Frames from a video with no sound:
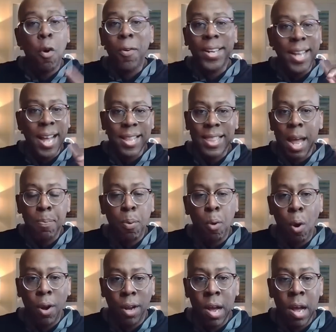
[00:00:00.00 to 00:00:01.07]
already got that
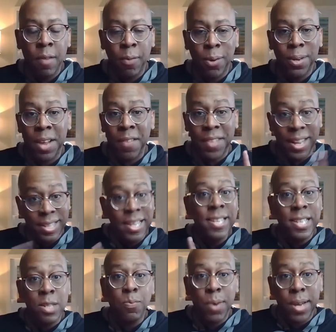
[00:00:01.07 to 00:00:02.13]
part covered. If
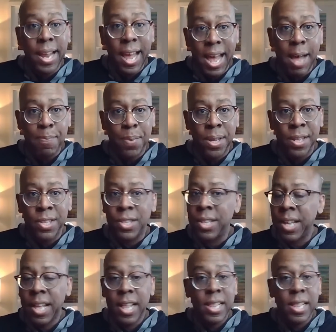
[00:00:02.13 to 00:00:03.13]
this is what happens,